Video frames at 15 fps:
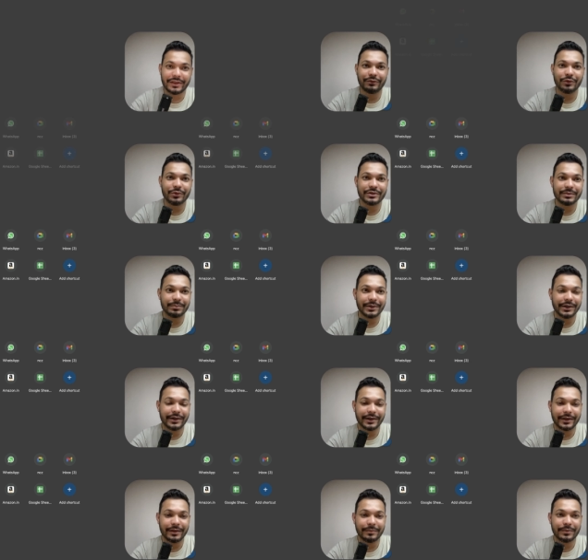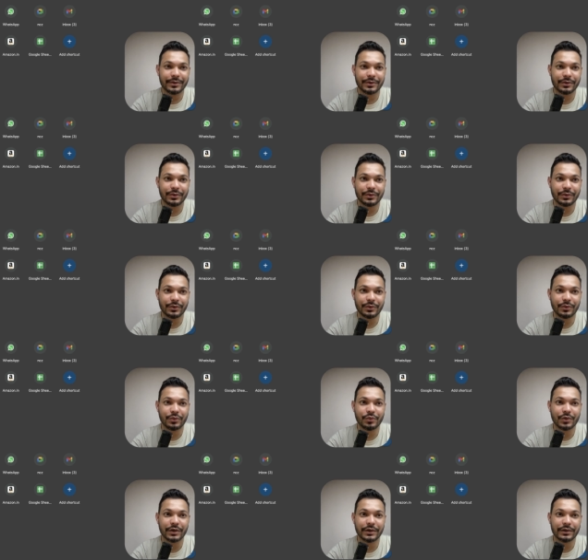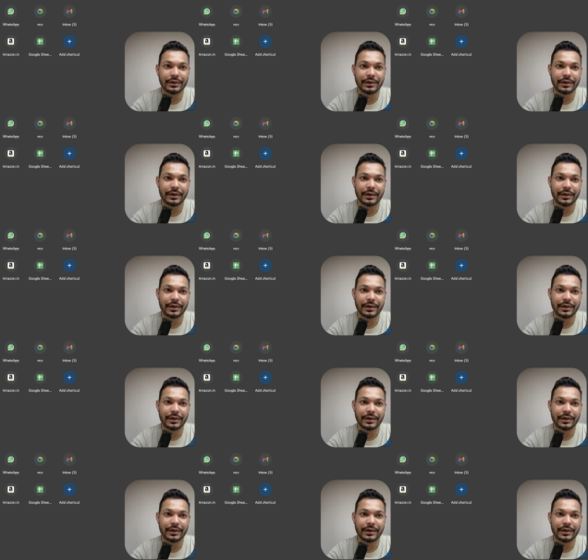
have to simply type Google